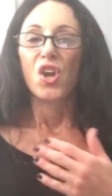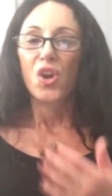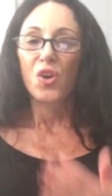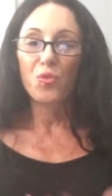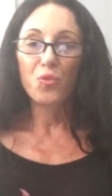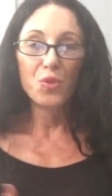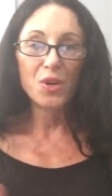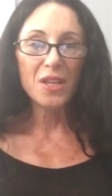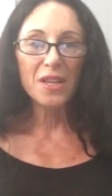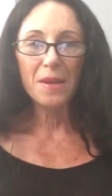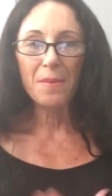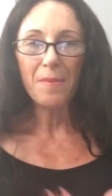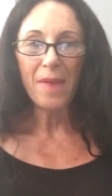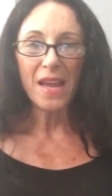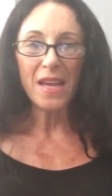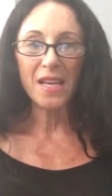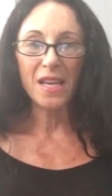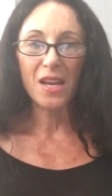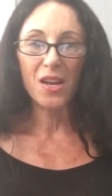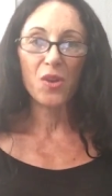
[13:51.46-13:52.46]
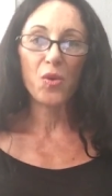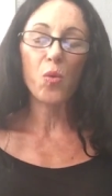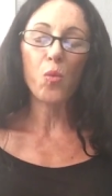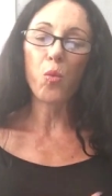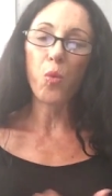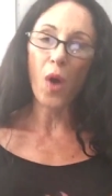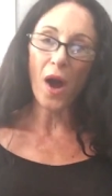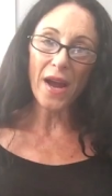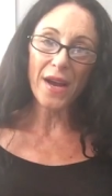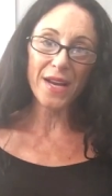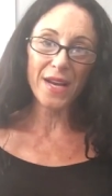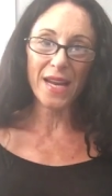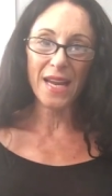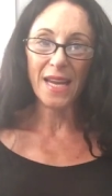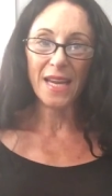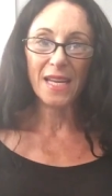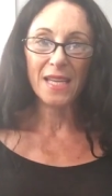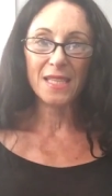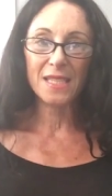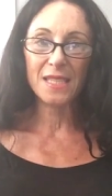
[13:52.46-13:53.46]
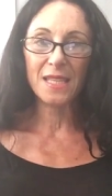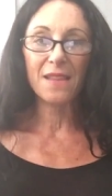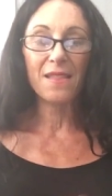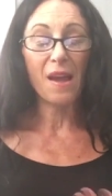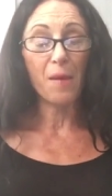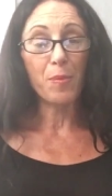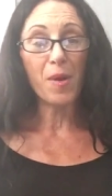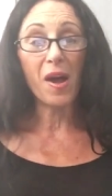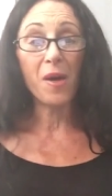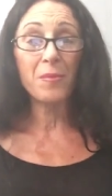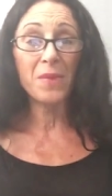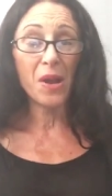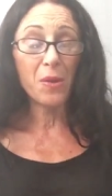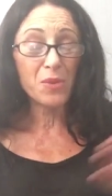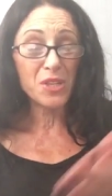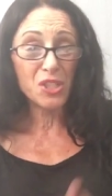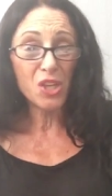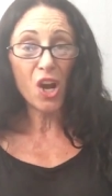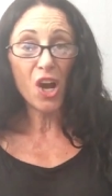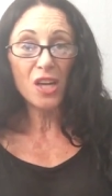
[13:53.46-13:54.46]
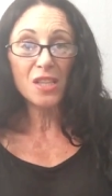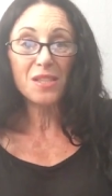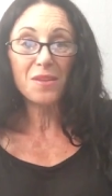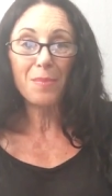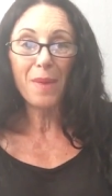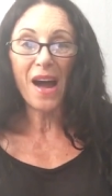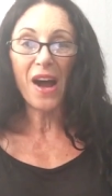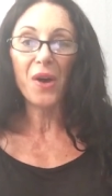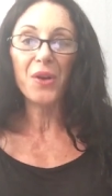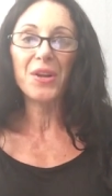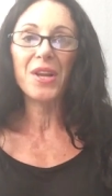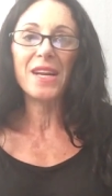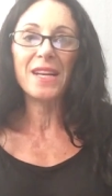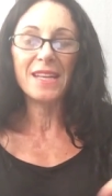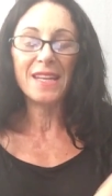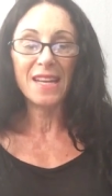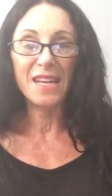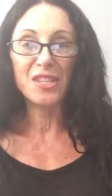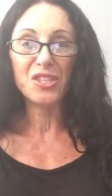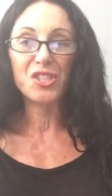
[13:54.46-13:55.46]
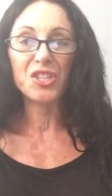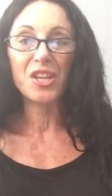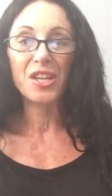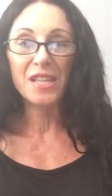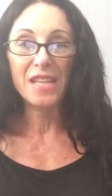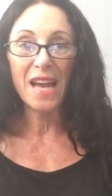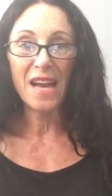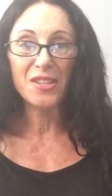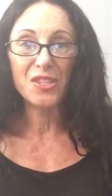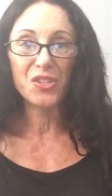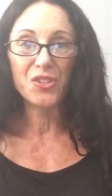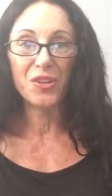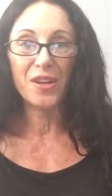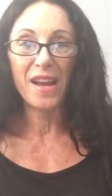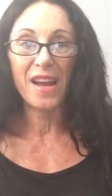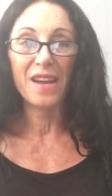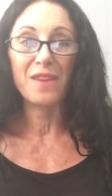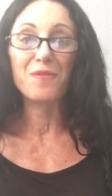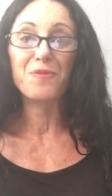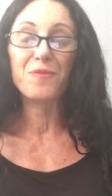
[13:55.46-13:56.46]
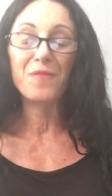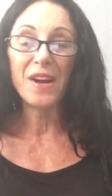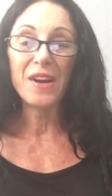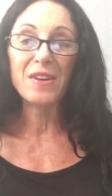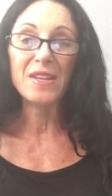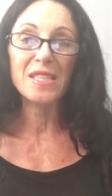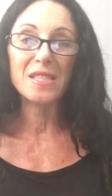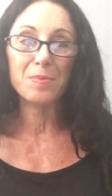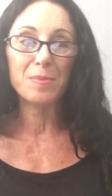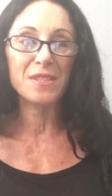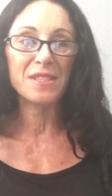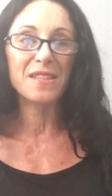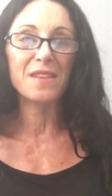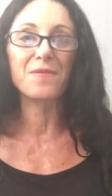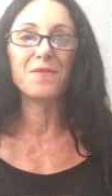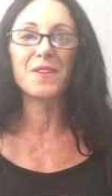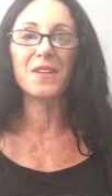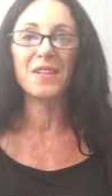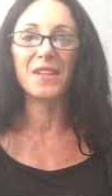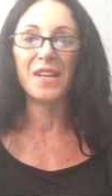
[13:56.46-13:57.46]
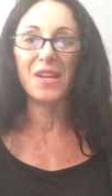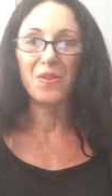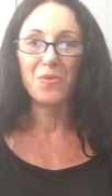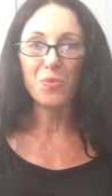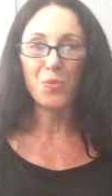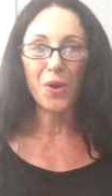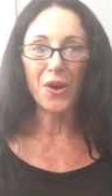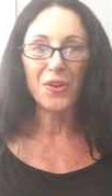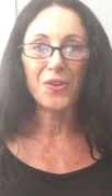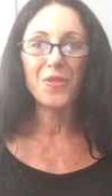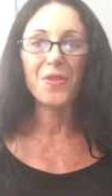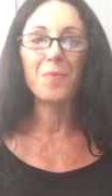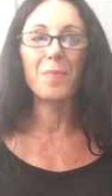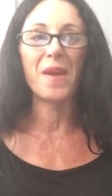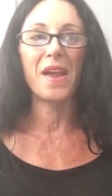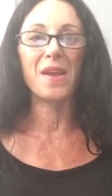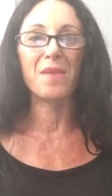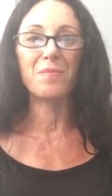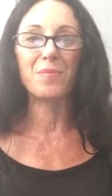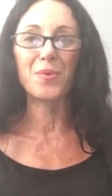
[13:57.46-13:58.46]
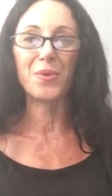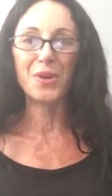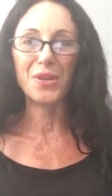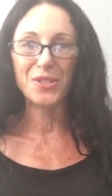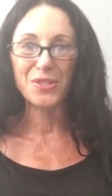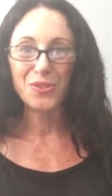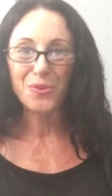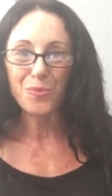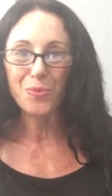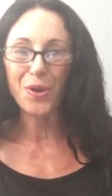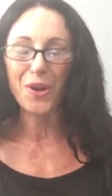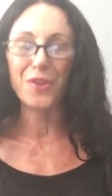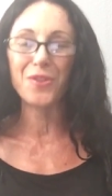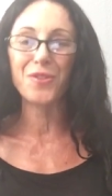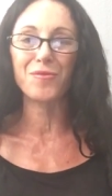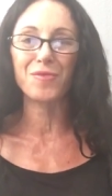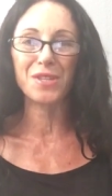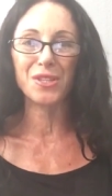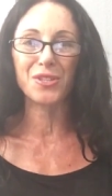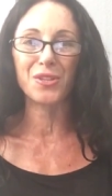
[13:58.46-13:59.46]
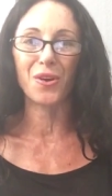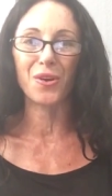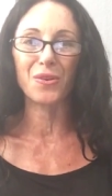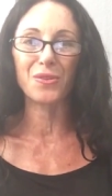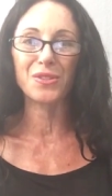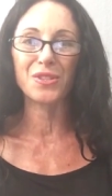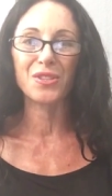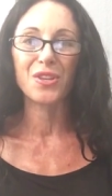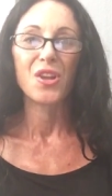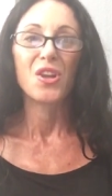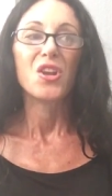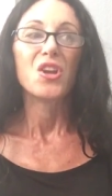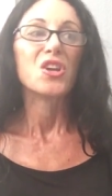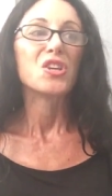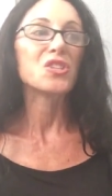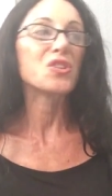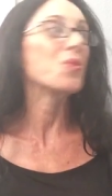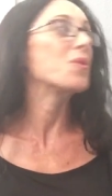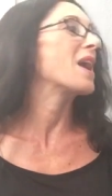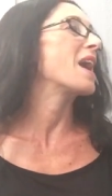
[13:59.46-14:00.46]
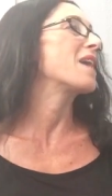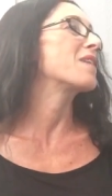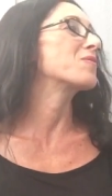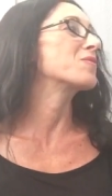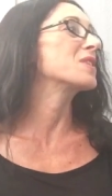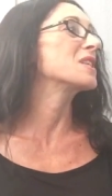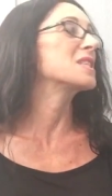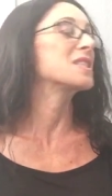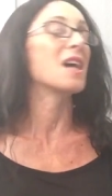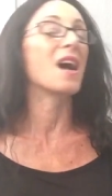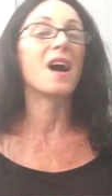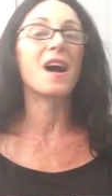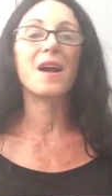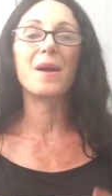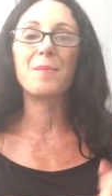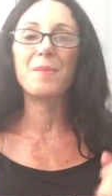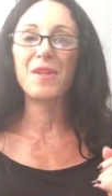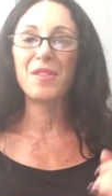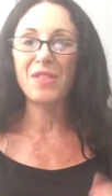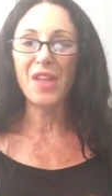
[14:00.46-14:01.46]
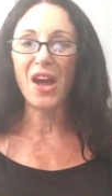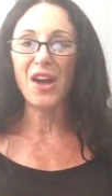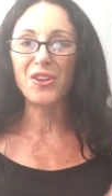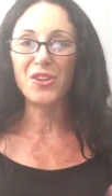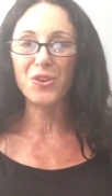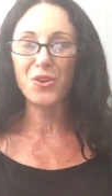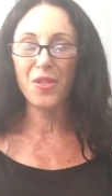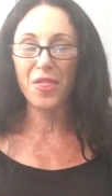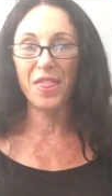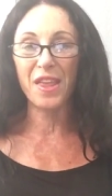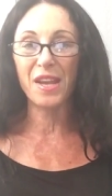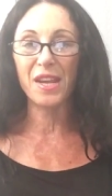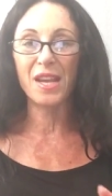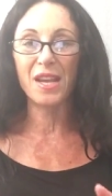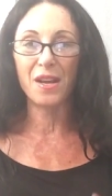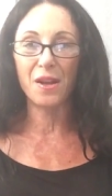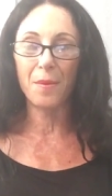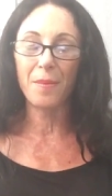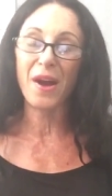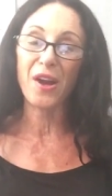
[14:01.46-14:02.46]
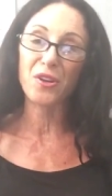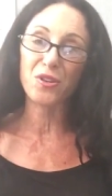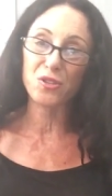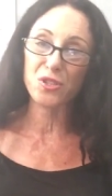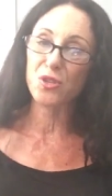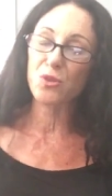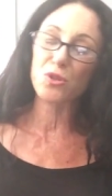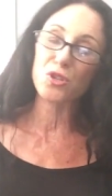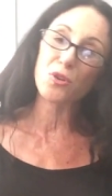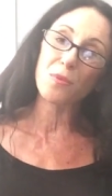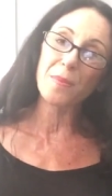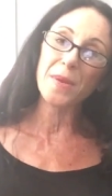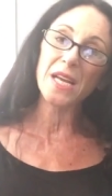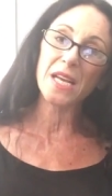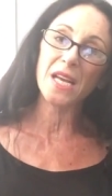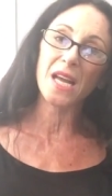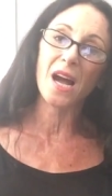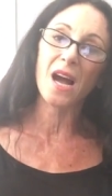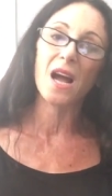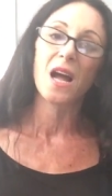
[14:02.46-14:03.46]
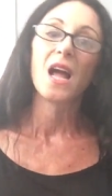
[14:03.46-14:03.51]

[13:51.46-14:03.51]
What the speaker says: Really make it what is that problem. Now, we talked about niche yesterday, very specifically. What are the pain points? What are the results? So every time that you're thinking about your social media,